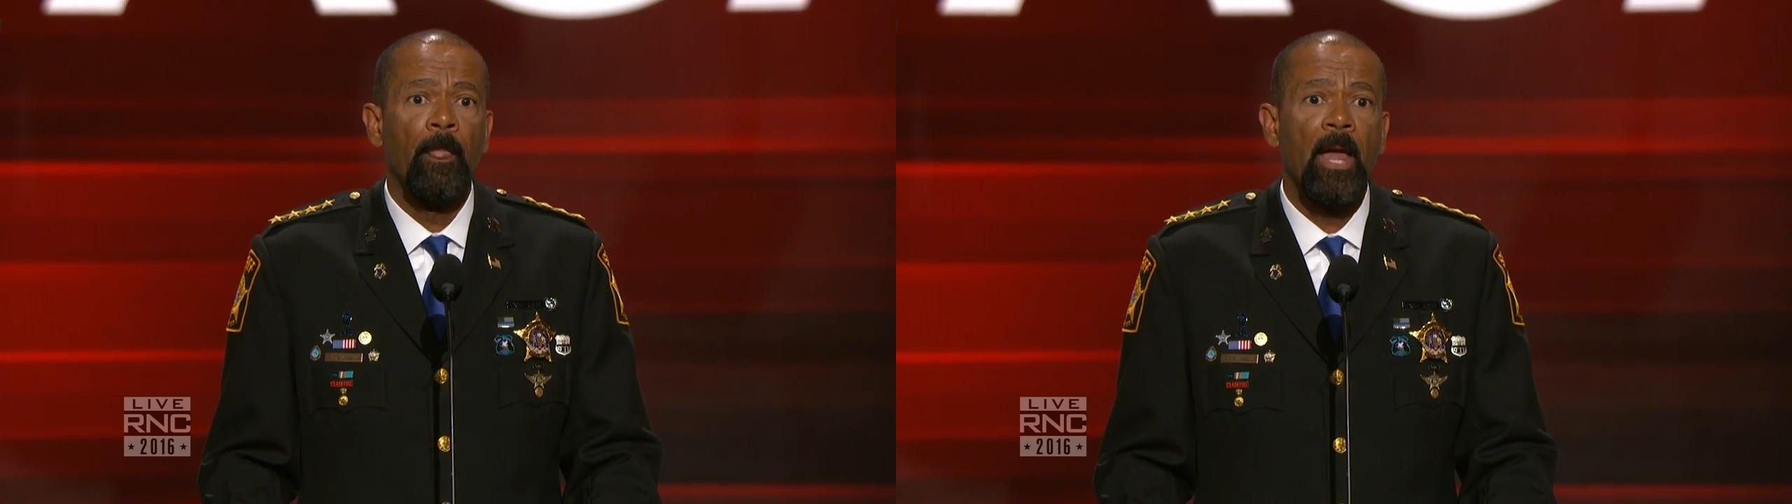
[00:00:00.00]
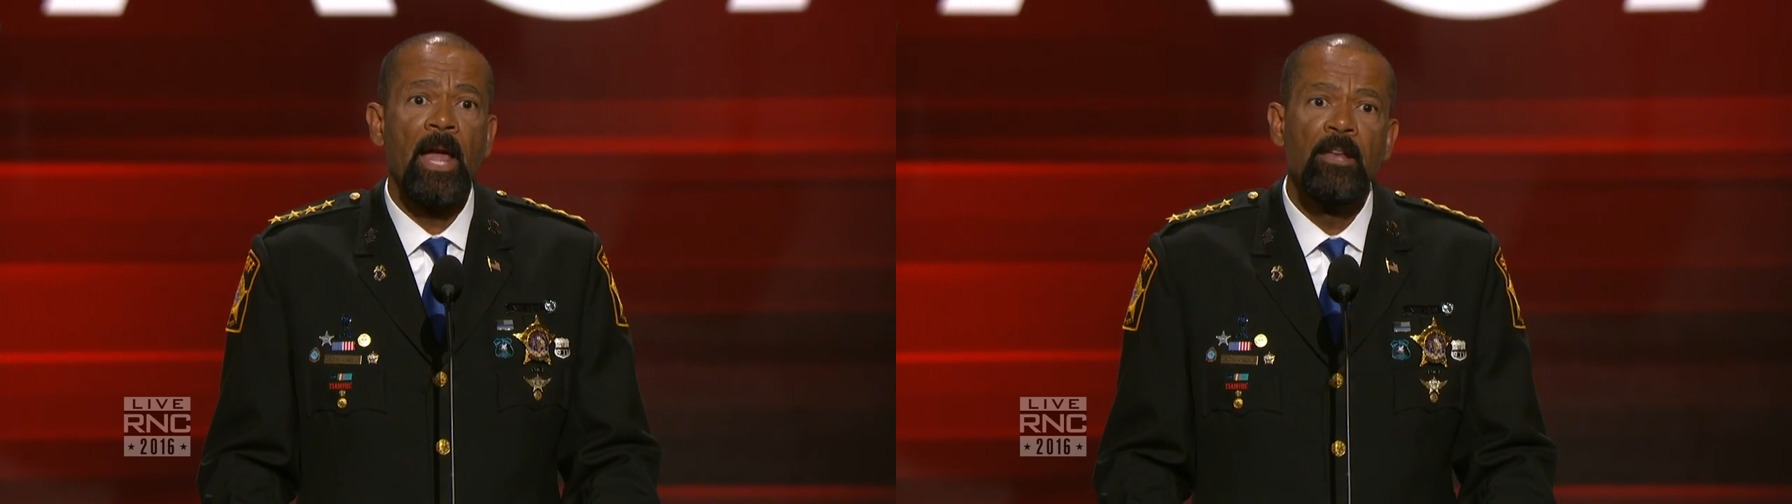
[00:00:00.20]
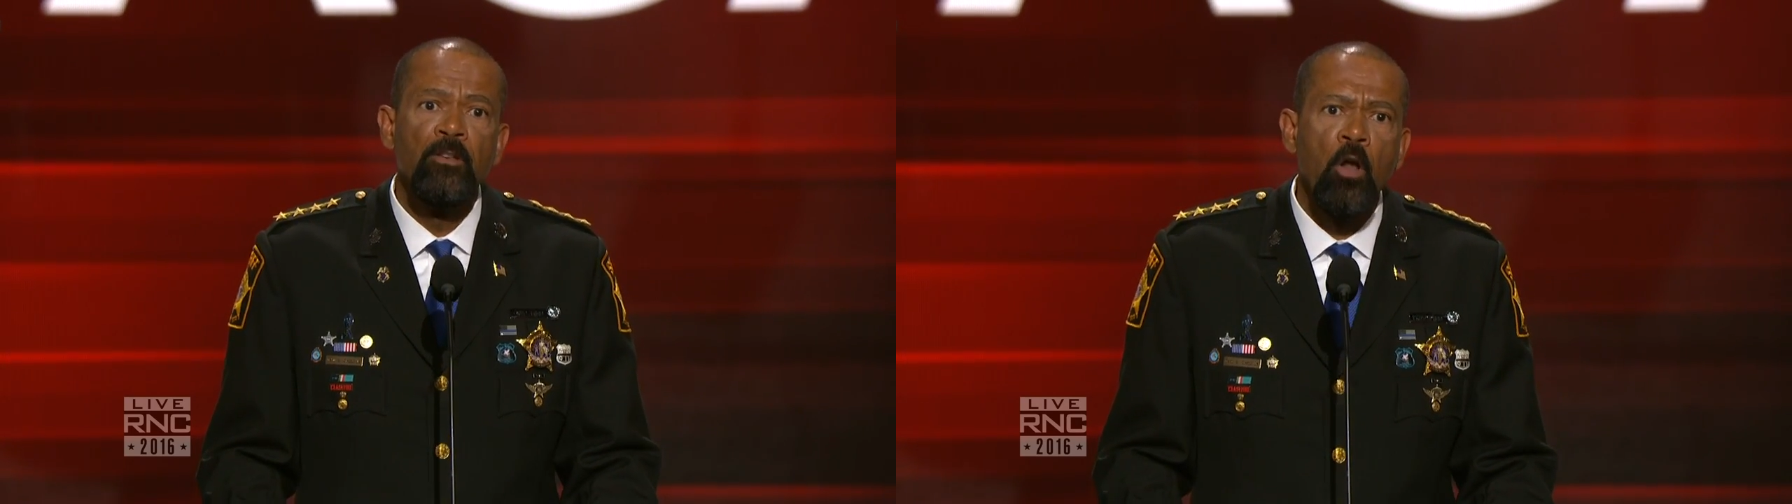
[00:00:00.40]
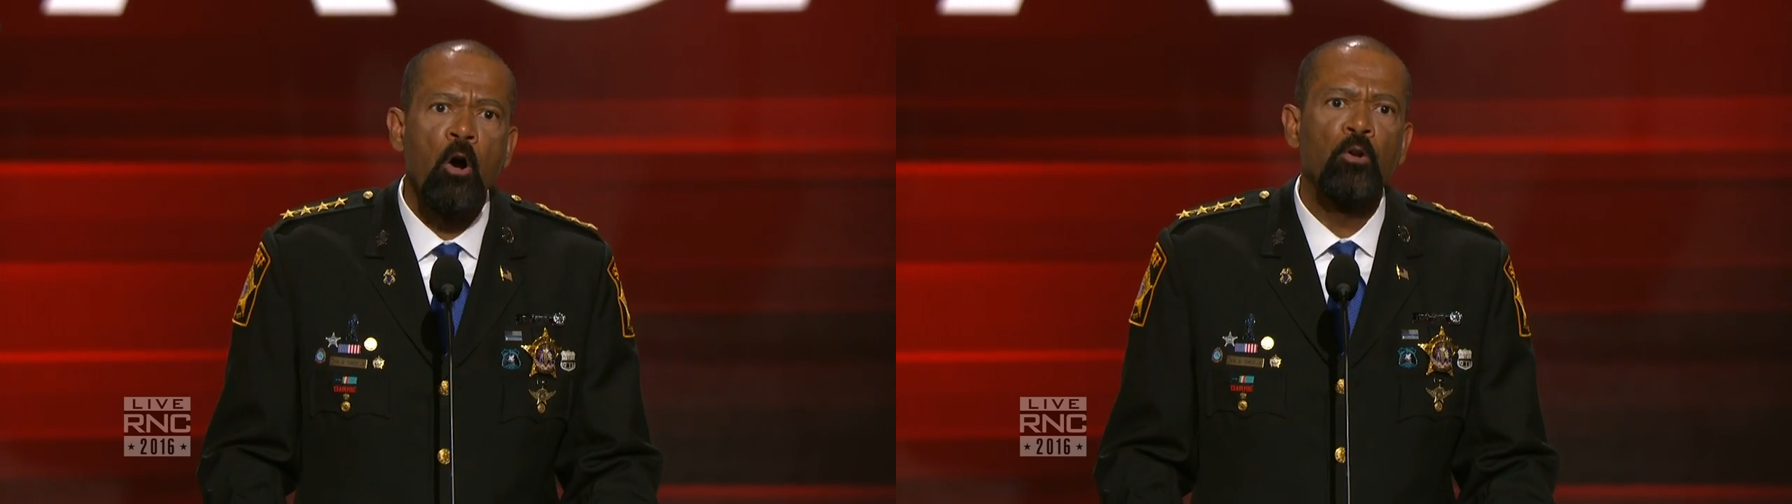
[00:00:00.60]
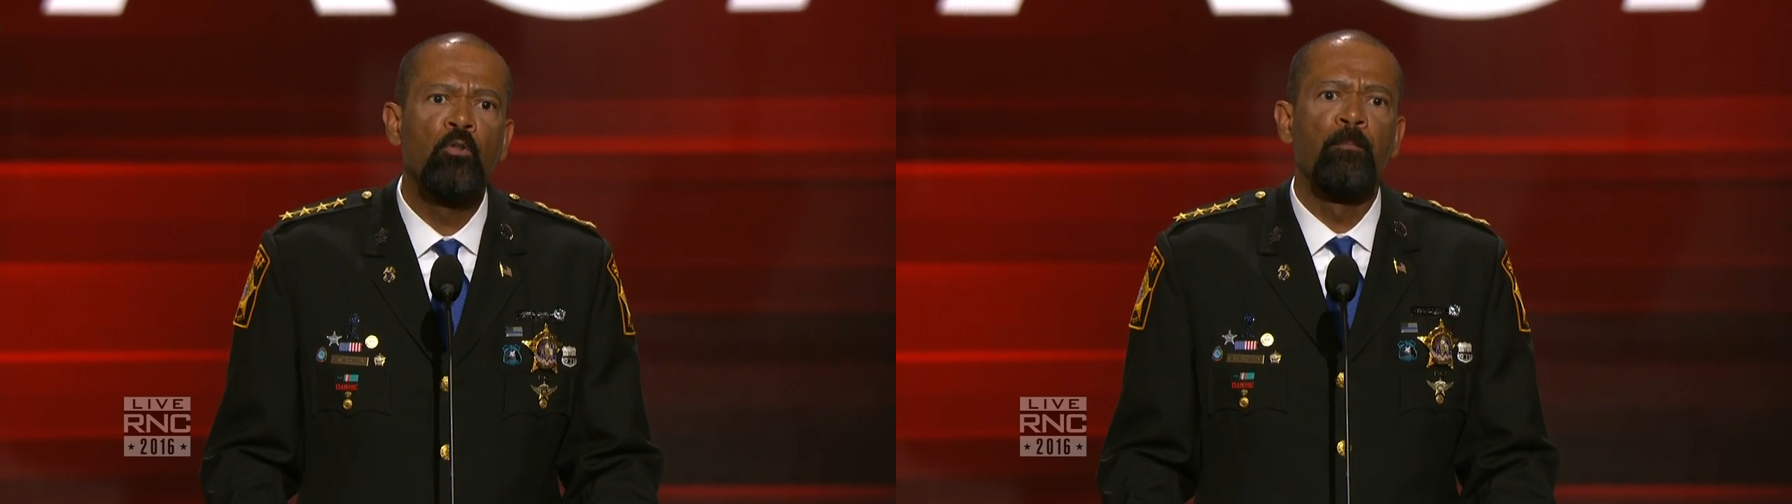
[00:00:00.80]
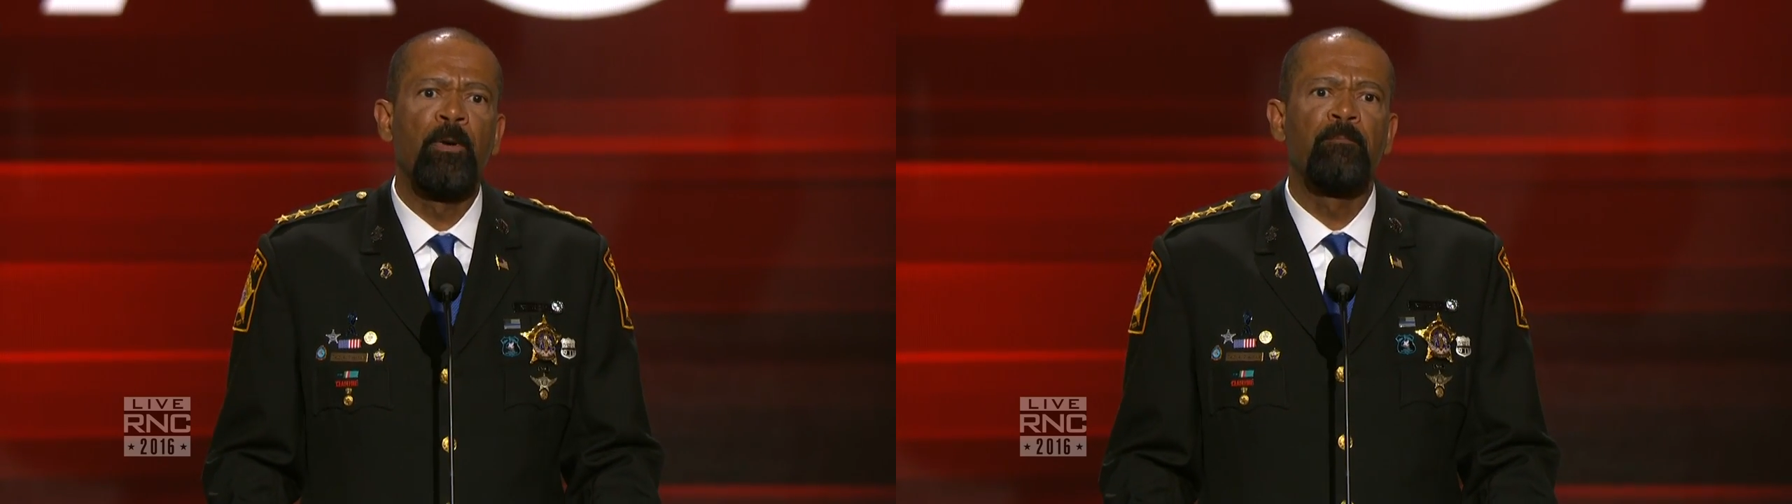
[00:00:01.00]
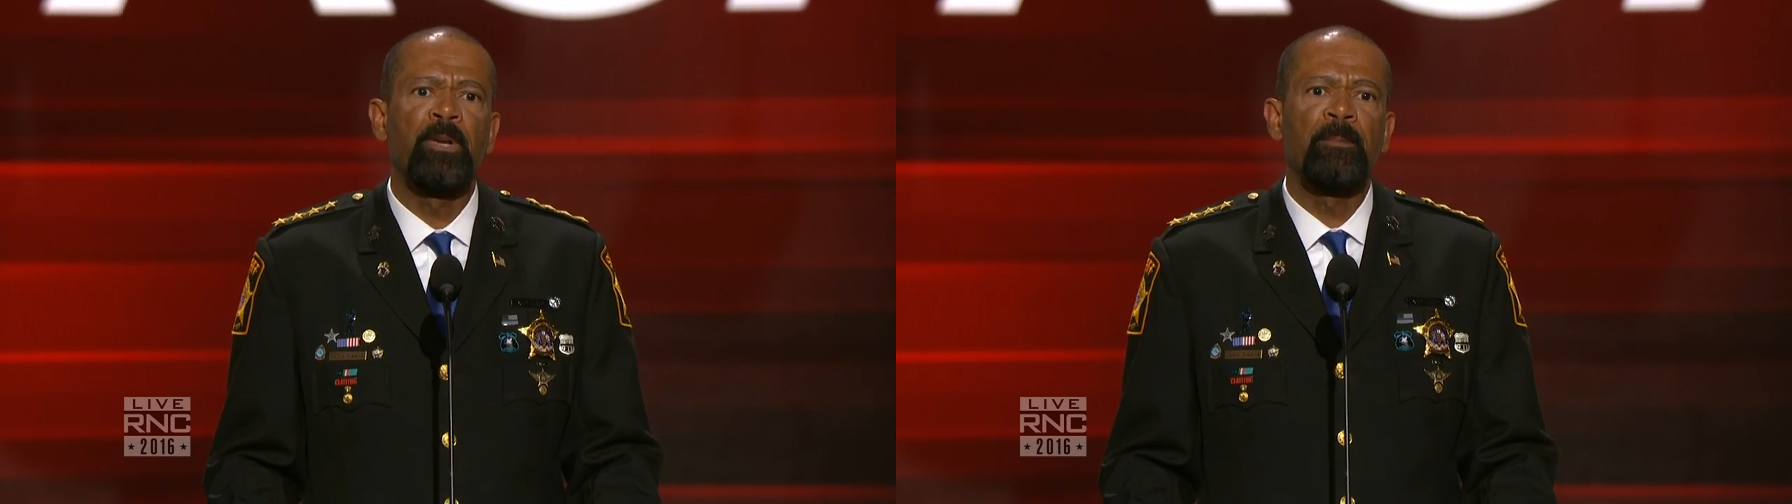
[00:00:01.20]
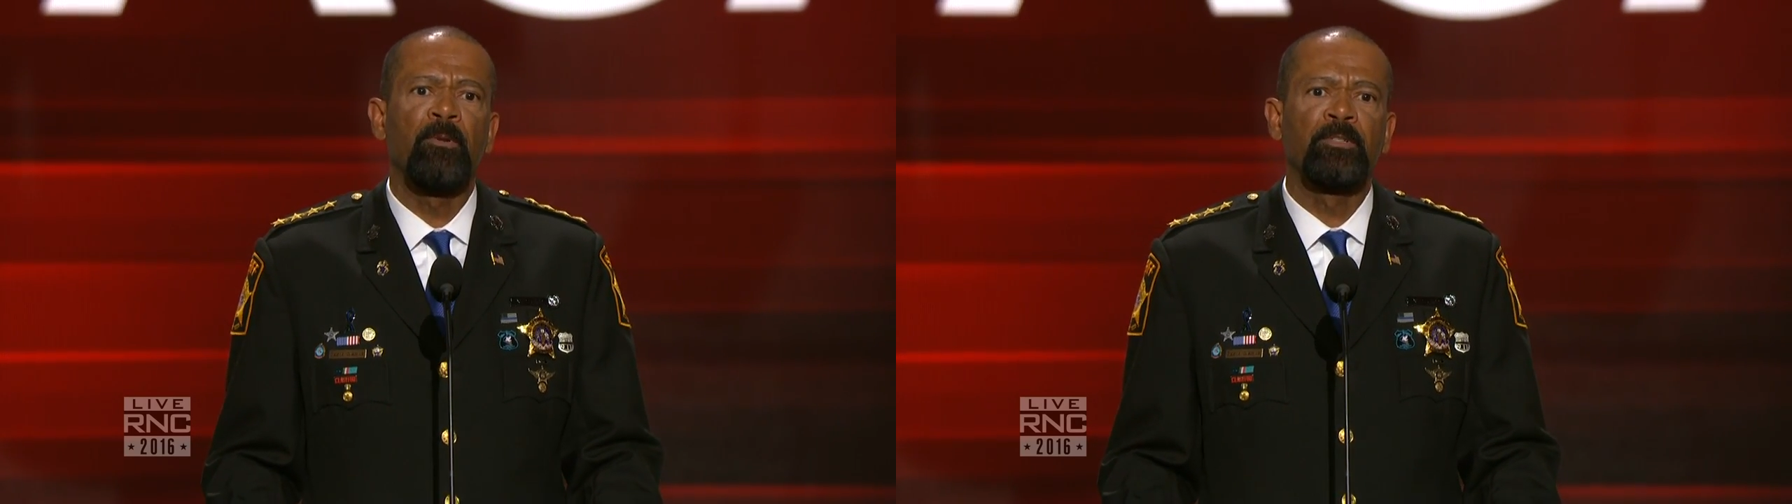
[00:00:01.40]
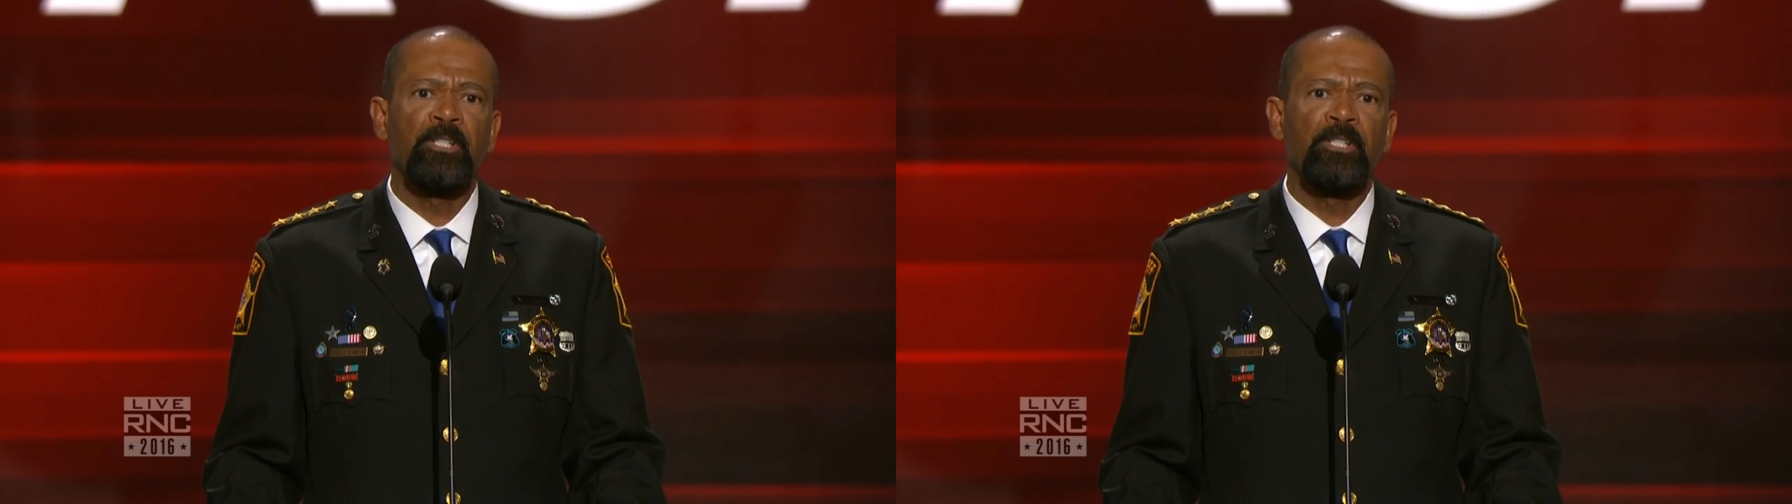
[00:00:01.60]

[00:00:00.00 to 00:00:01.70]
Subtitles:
and no group of people,